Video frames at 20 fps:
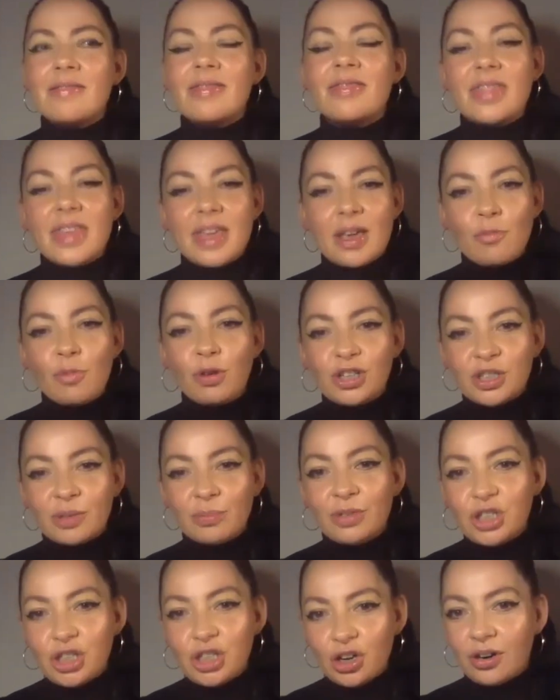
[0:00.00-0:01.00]
the emotional
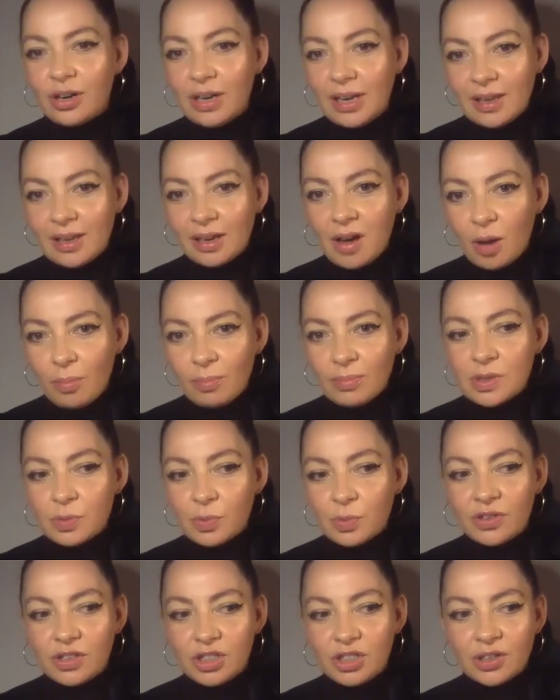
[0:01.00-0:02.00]
maturity that comes
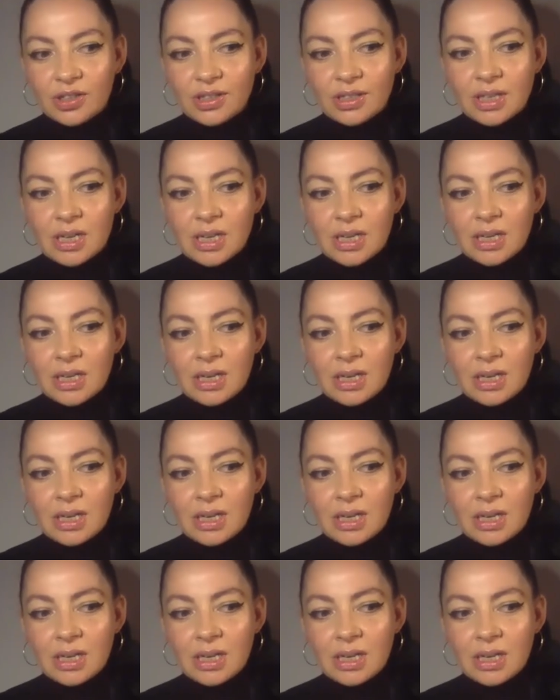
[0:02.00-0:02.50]
with just,